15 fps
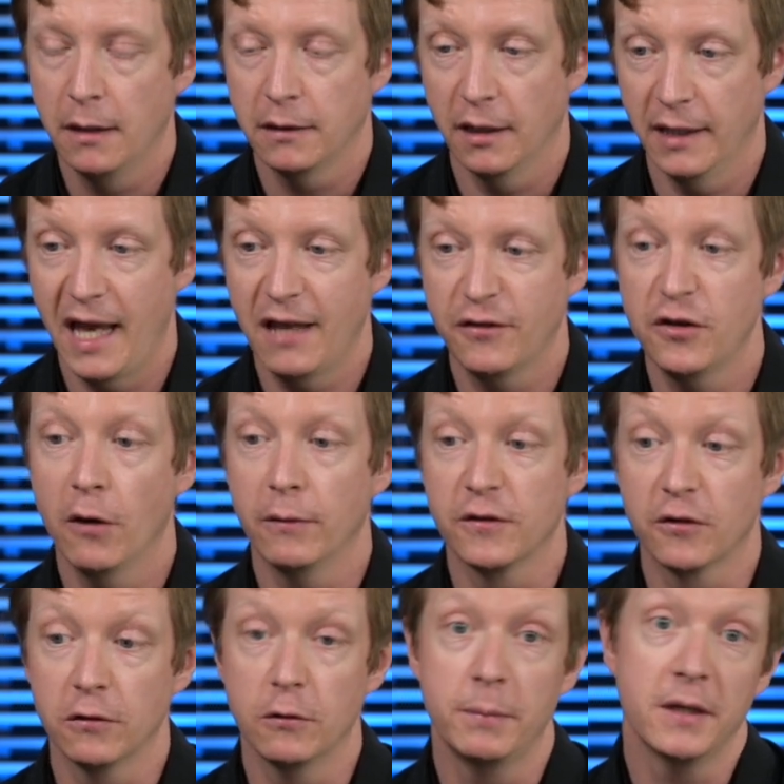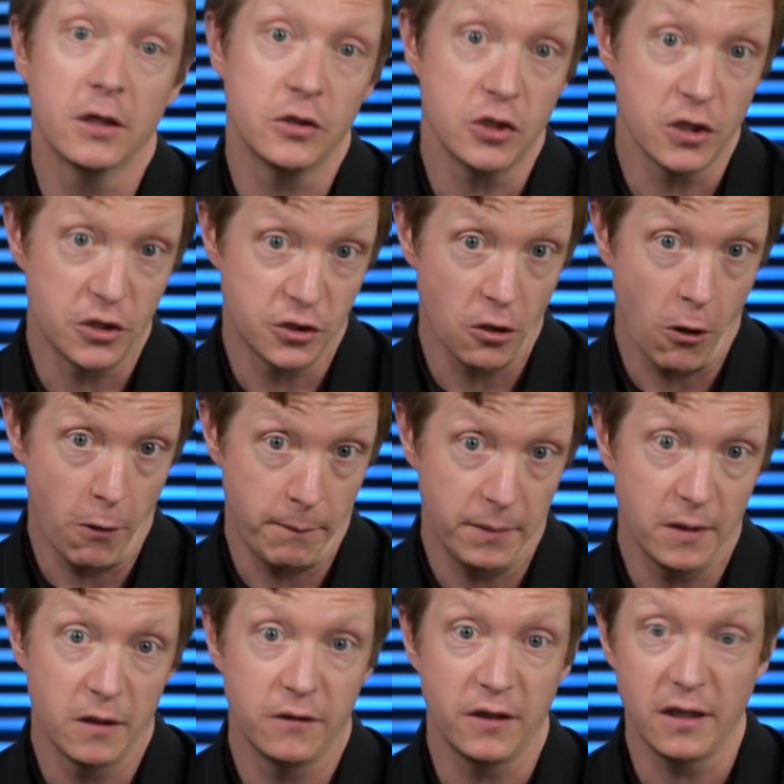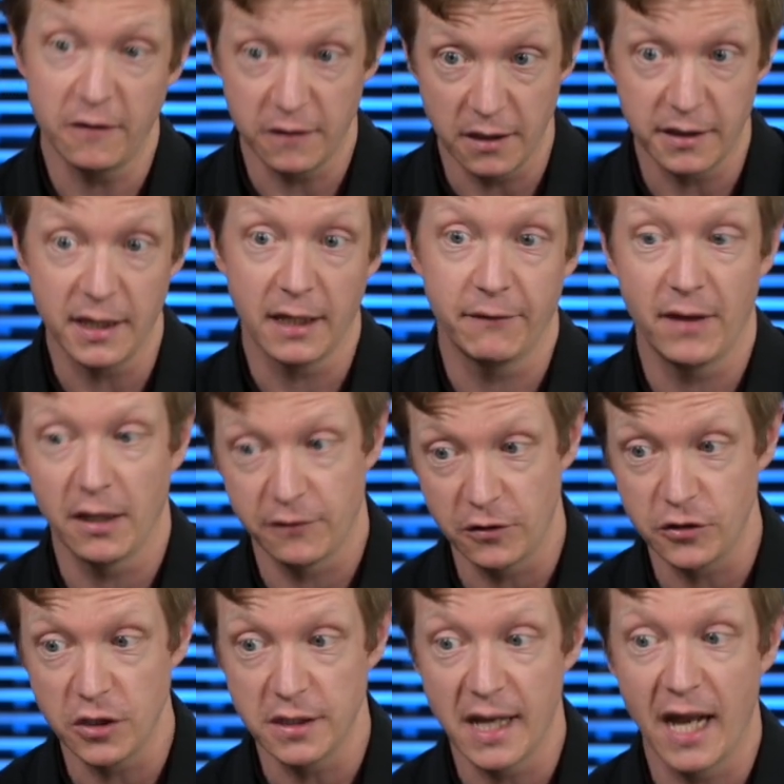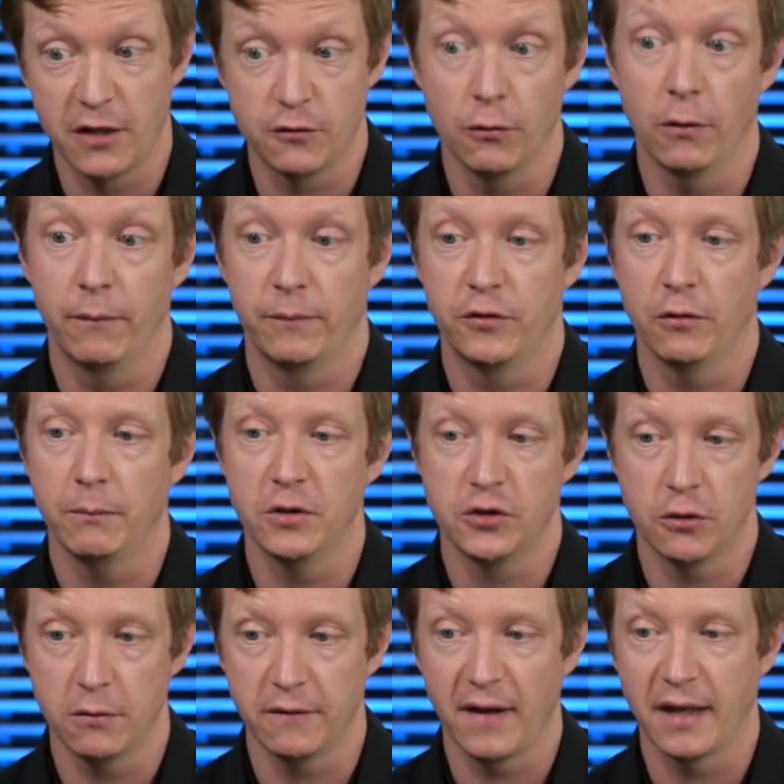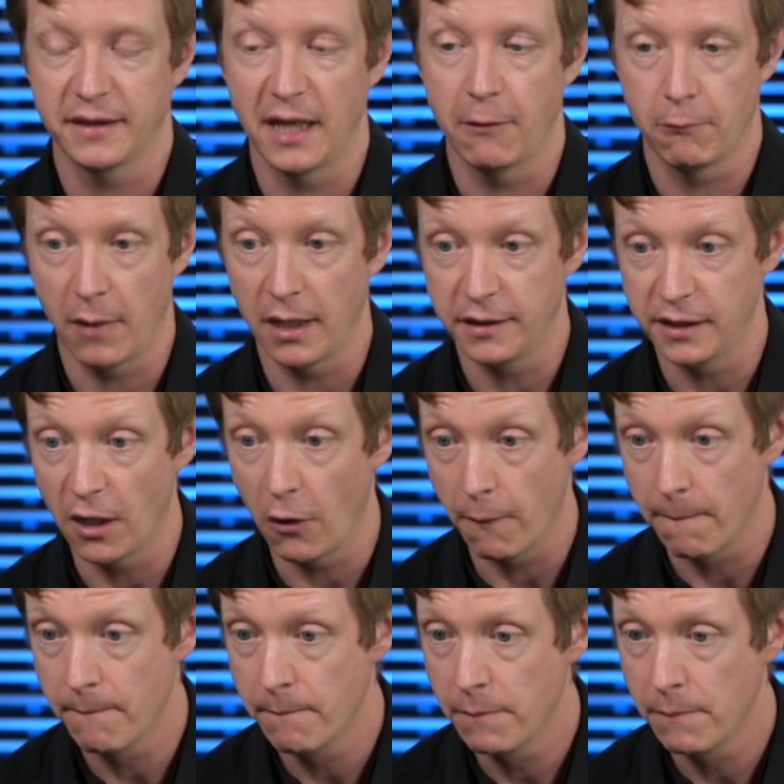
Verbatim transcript: The last note is going to be a G sharp. It's easy to think of that as a G natural, so be sure you've got that right there.